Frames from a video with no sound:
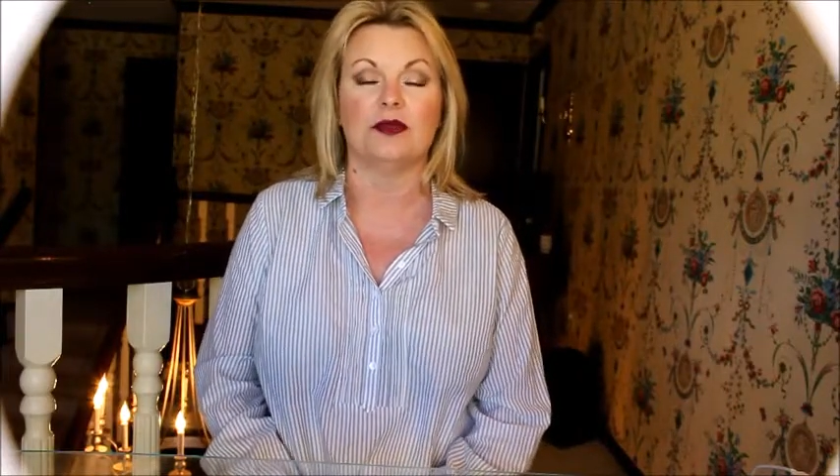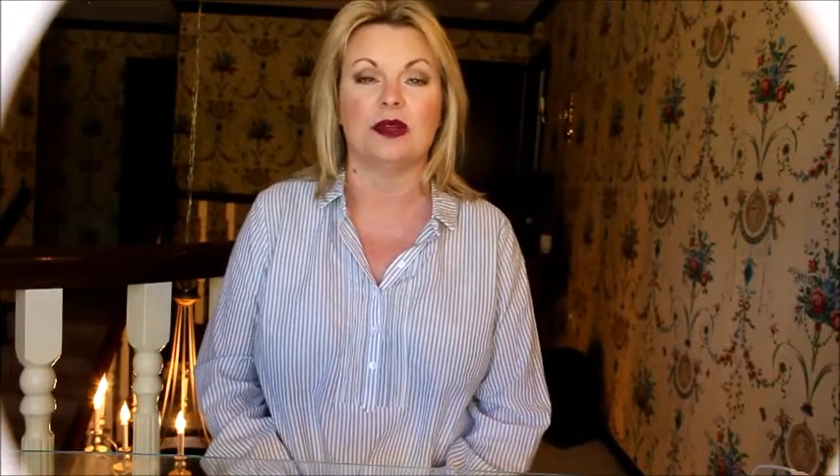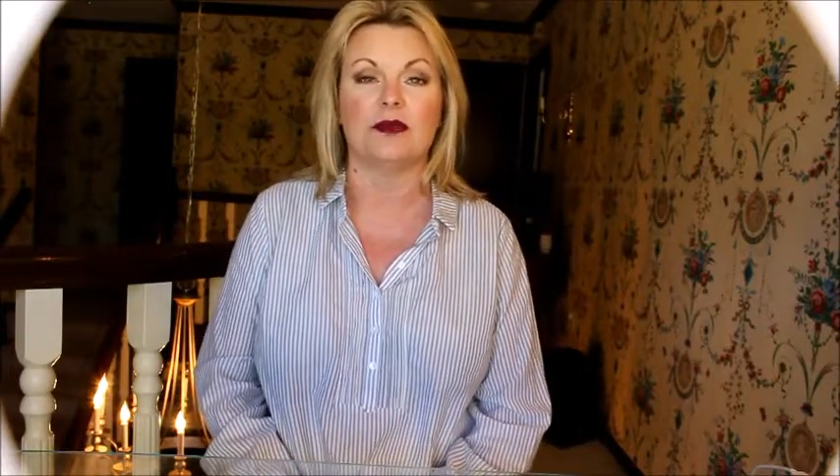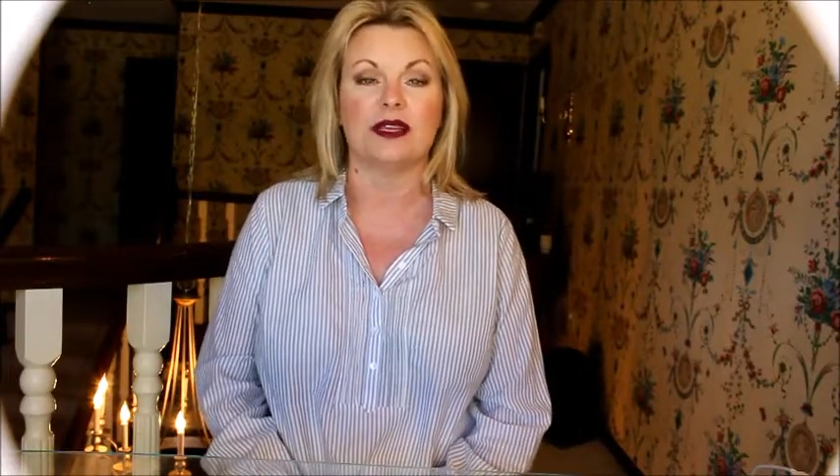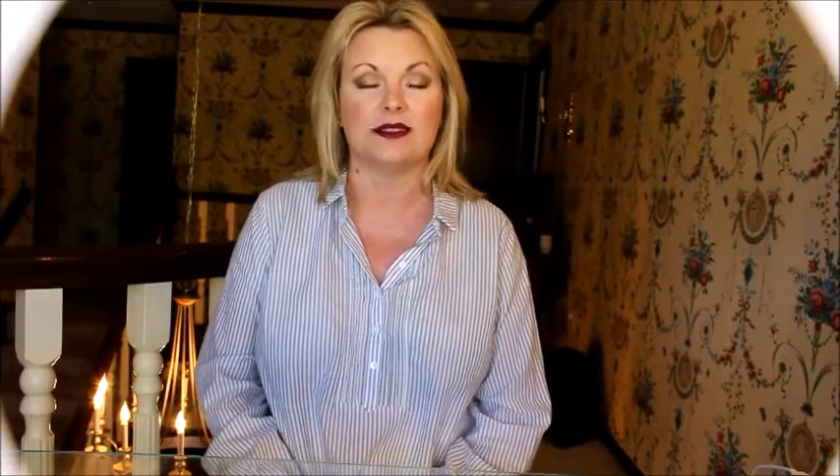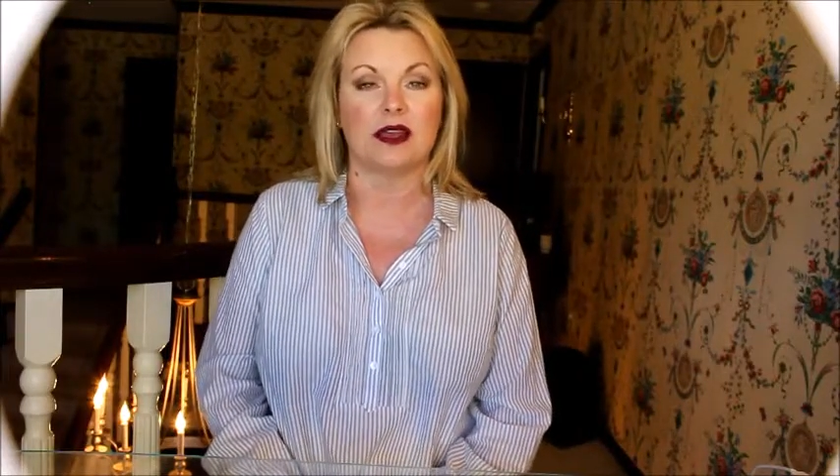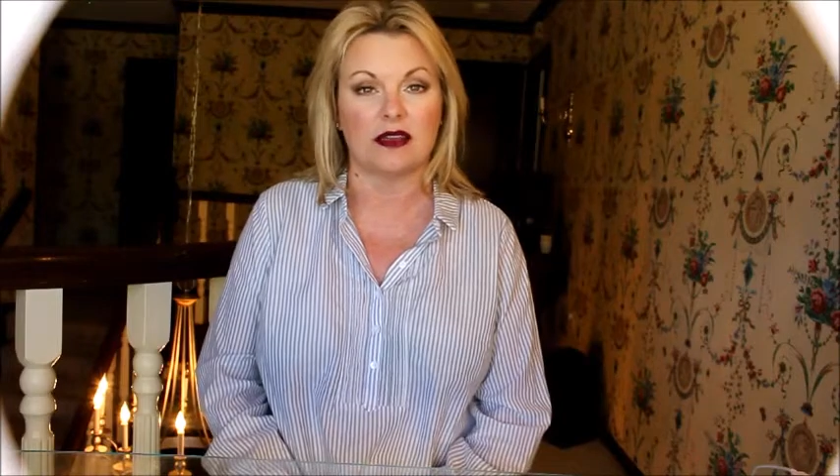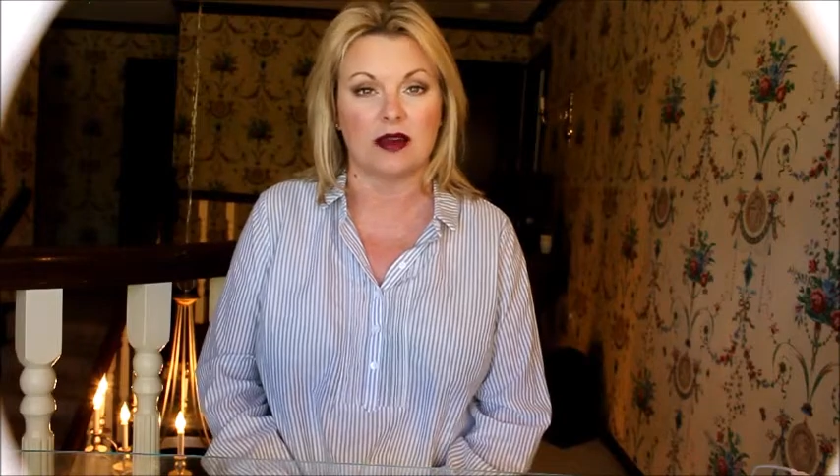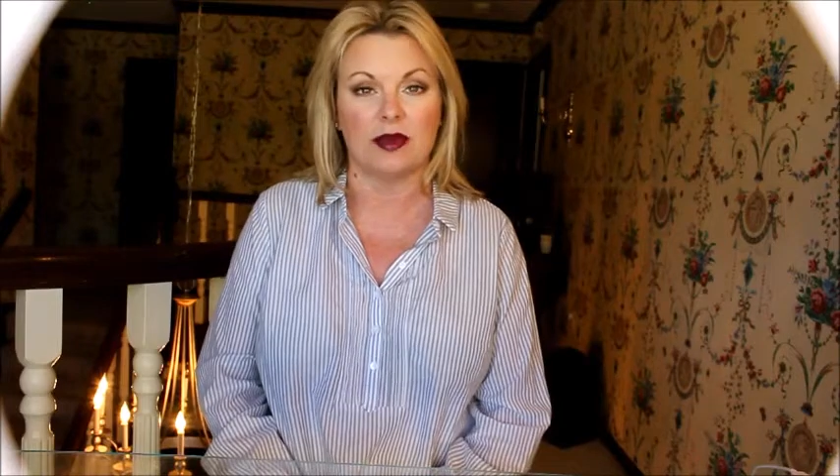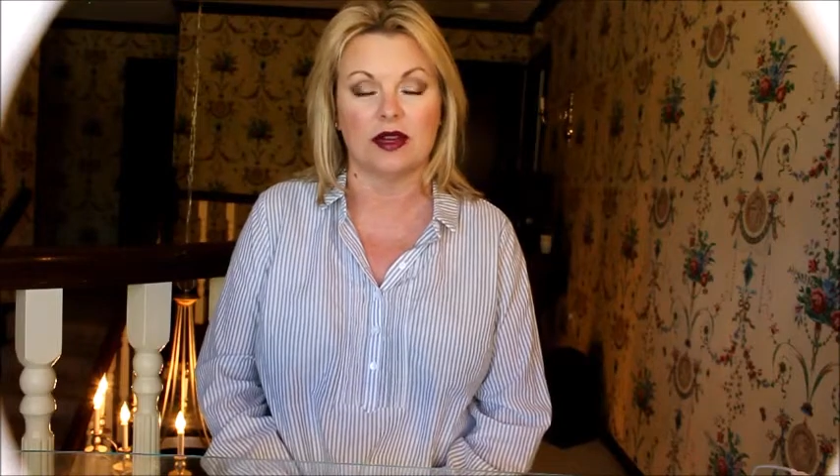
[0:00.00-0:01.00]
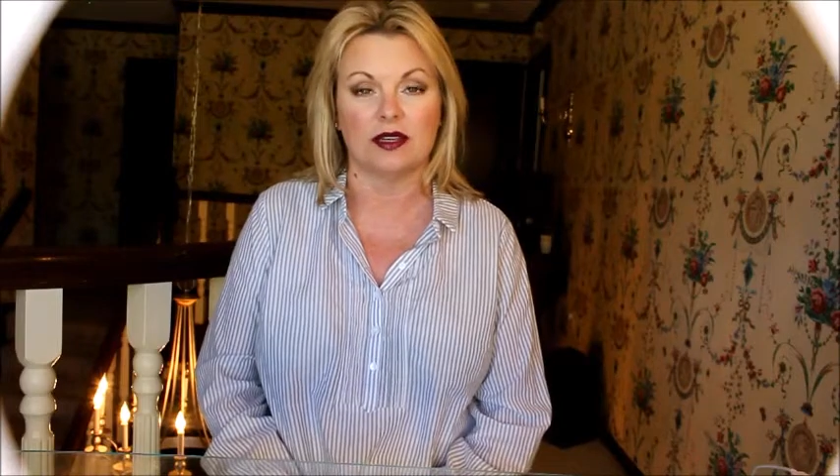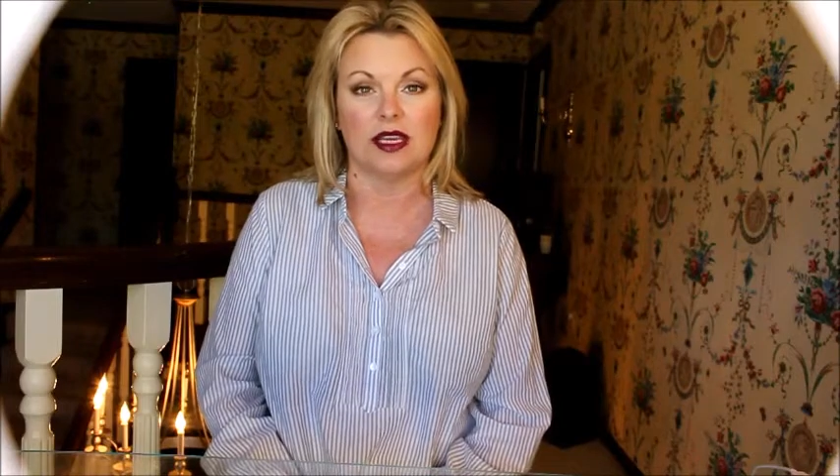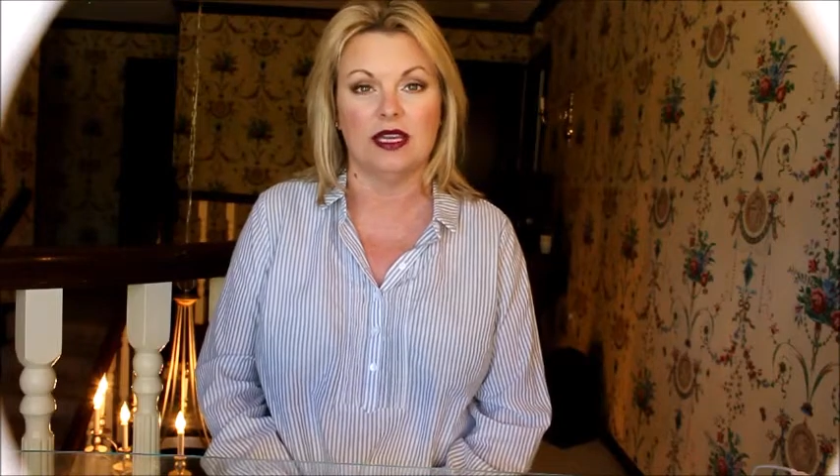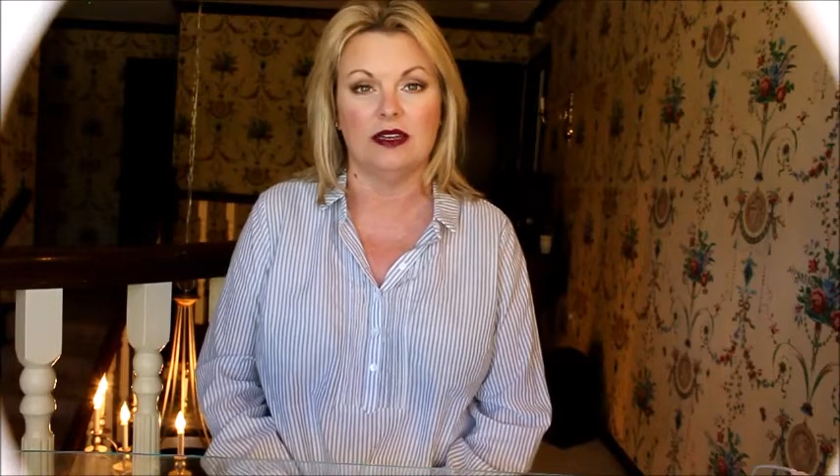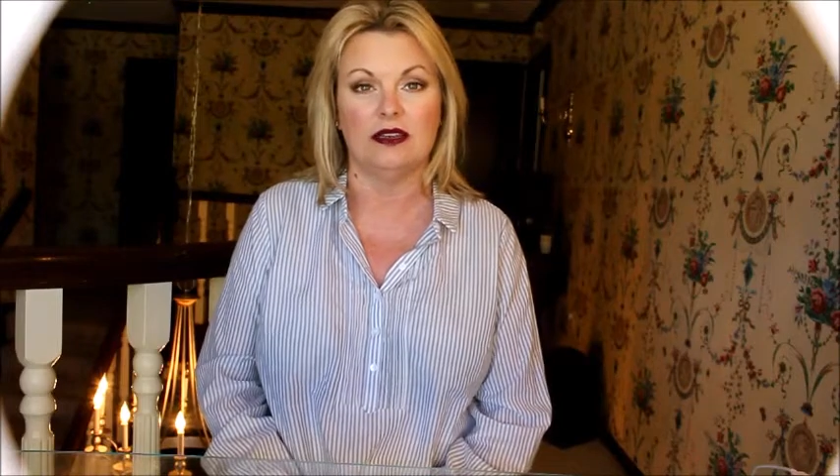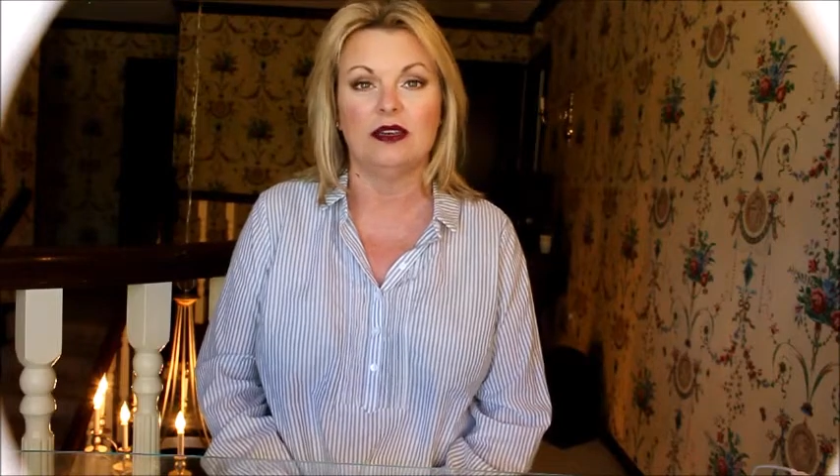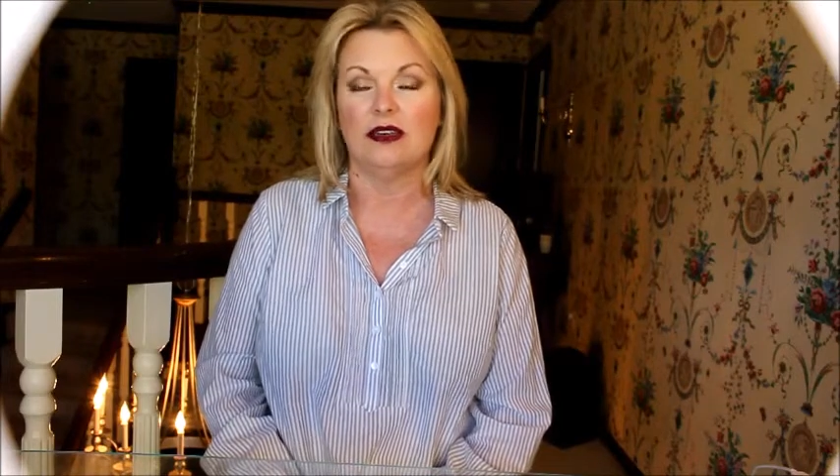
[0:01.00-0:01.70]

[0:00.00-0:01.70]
We, my son got a parakeet.